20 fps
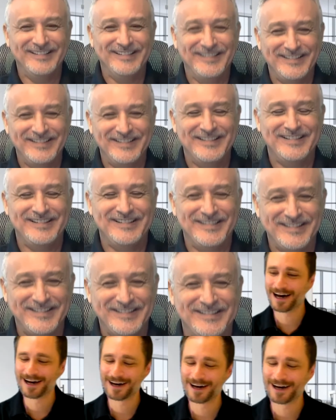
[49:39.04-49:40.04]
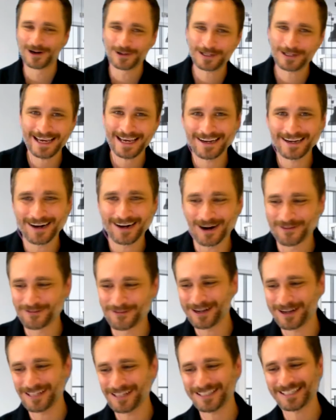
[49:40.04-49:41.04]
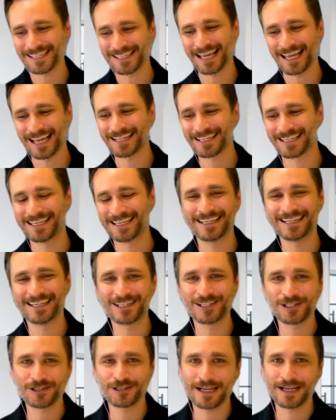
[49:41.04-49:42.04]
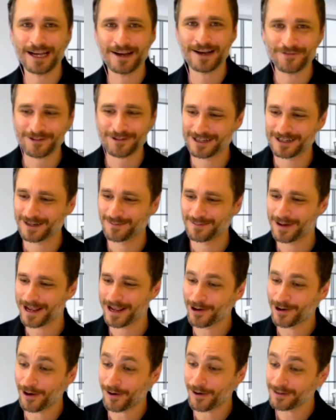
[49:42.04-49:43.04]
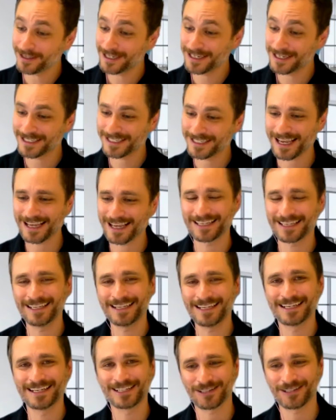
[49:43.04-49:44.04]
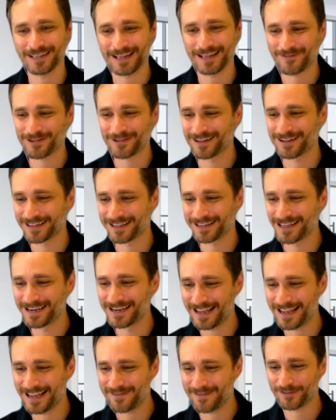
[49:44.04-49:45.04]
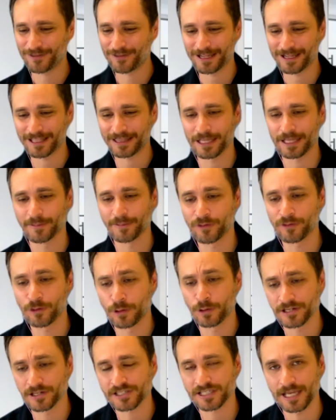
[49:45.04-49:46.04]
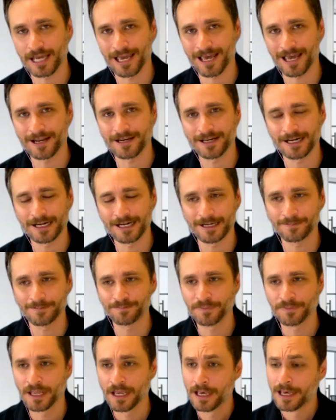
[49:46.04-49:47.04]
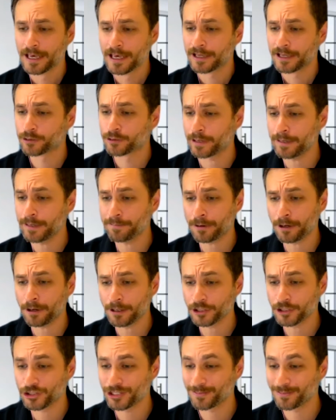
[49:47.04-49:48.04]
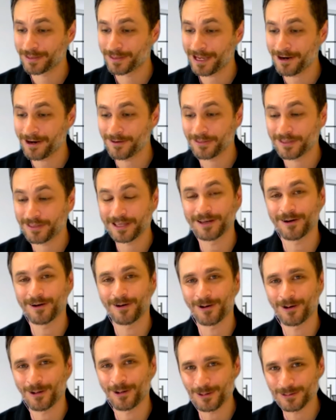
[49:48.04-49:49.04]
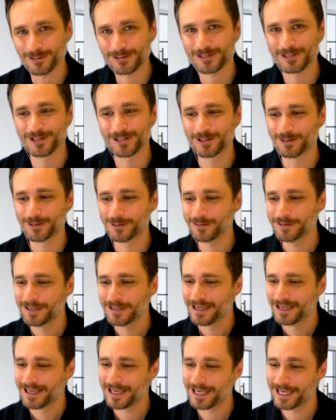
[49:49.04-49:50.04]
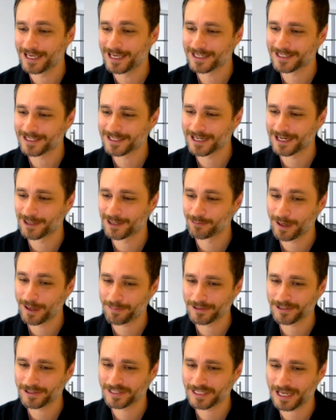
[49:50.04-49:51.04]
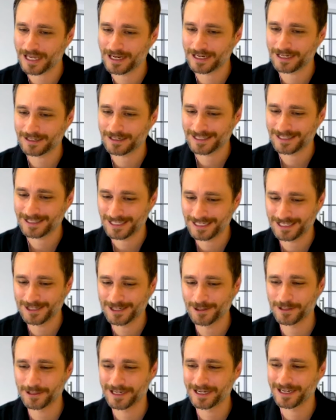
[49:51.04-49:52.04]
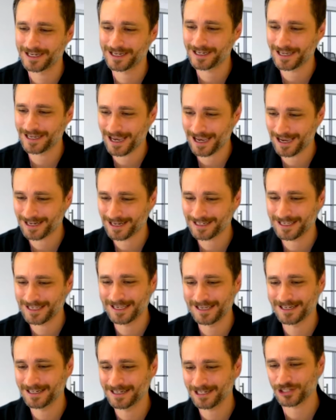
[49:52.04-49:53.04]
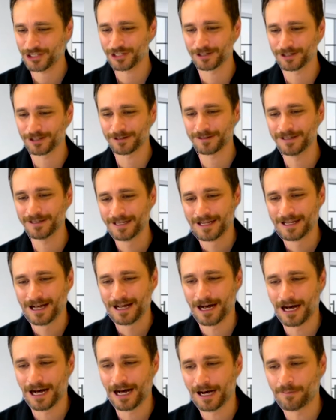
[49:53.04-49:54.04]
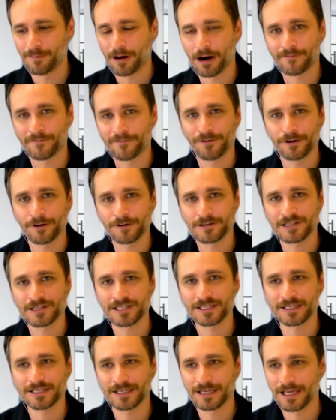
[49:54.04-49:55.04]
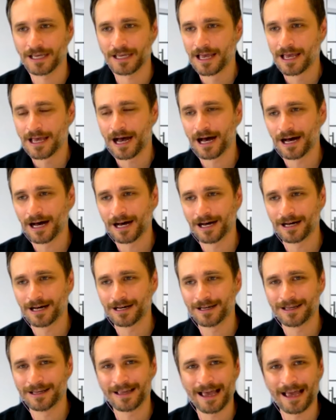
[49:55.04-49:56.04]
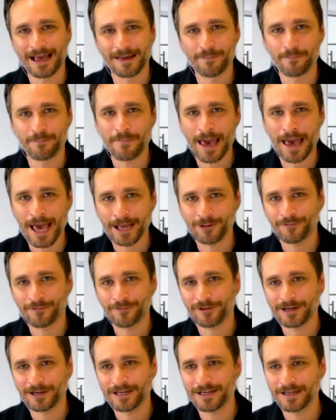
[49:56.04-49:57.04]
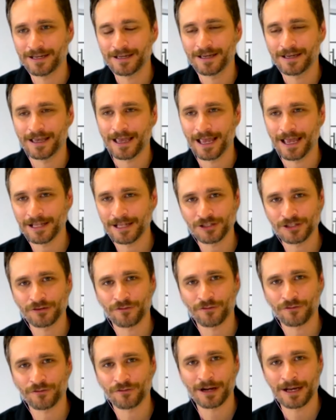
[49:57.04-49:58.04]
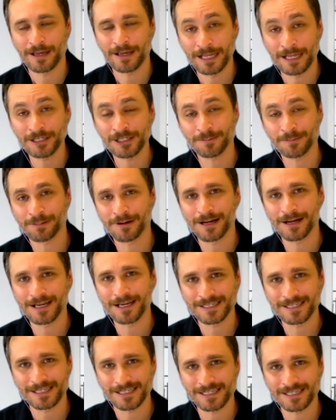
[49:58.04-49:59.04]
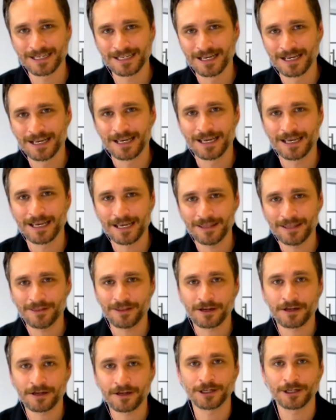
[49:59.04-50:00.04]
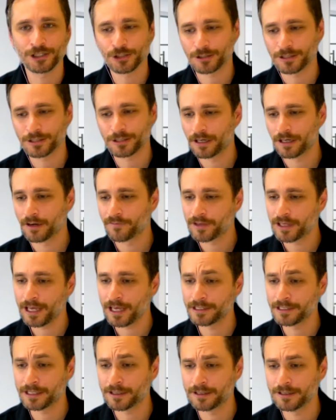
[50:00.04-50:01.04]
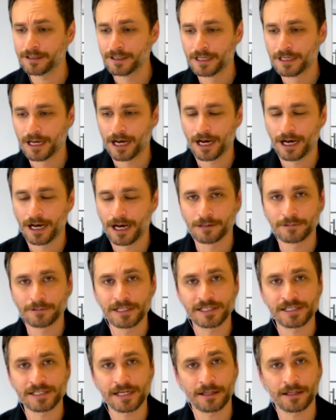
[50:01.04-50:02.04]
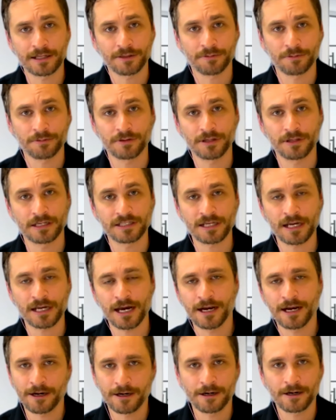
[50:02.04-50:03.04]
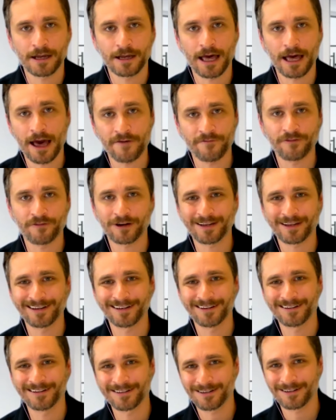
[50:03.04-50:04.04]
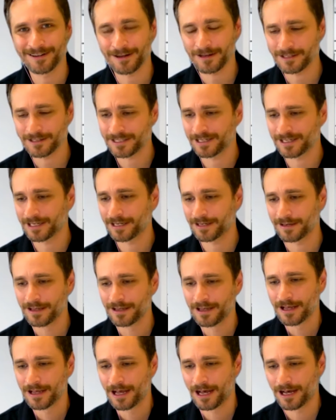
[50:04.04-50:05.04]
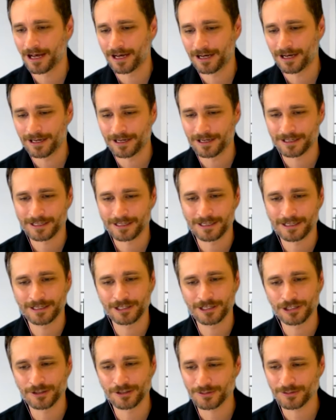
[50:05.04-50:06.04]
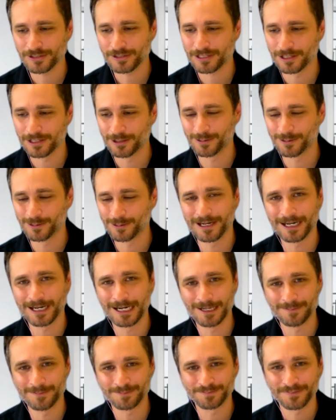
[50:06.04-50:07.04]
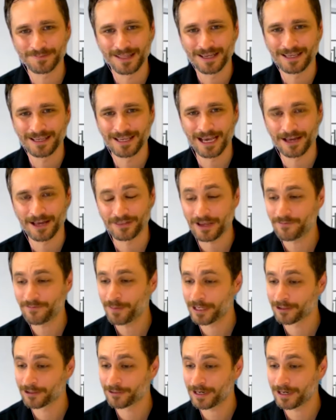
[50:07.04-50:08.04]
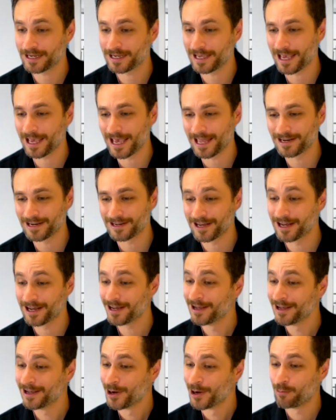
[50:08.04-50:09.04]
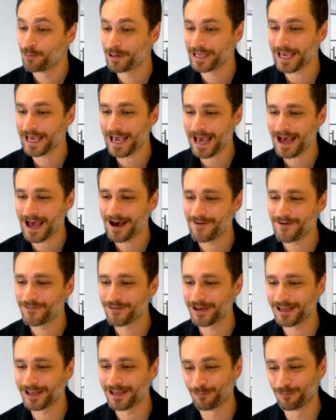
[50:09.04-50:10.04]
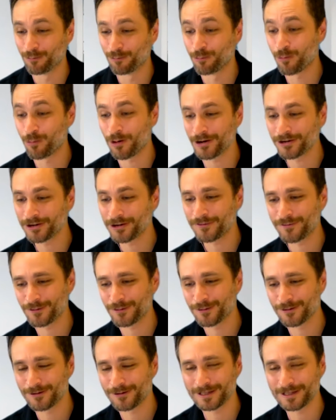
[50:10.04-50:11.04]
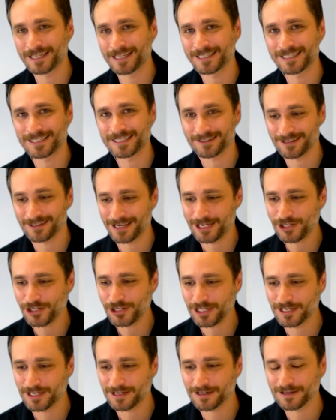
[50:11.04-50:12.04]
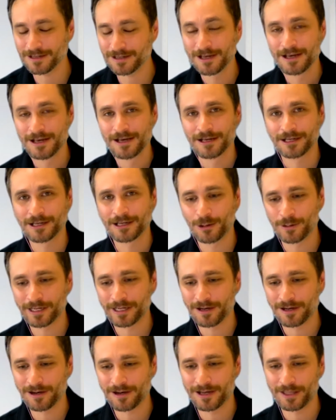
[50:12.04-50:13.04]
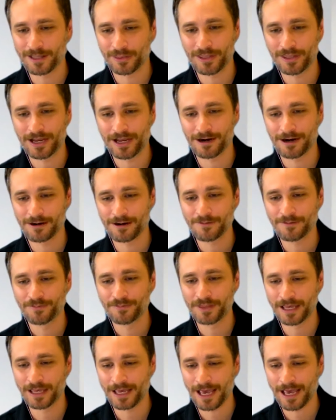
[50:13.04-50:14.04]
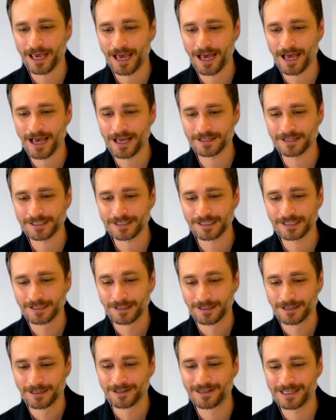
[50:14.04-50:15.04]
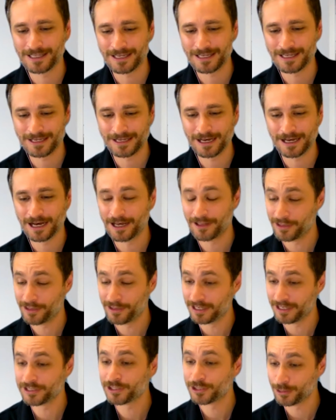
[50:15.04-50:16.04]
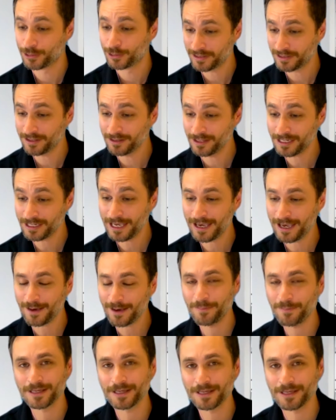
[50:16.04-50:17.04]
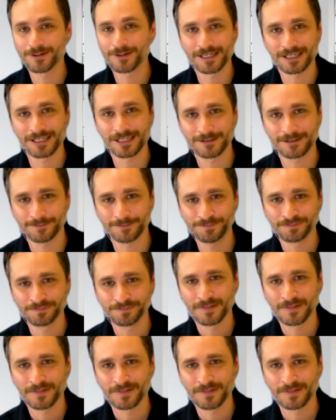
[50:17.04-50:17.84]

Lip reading: Yeah, okay. Our friends at KeyDigital Africa, my colleagues at KeyDigital Africa, could never forget them, of course. And great partnership there that also is representing TOA and KeyDigital. Our folks at MagFree Enterprises in the country of Kenya, reselling through the entire African continent, KeyDigital. So yeah, they've been great. And we have a wonderful installation going on there that has that is doing the LeCAMbio system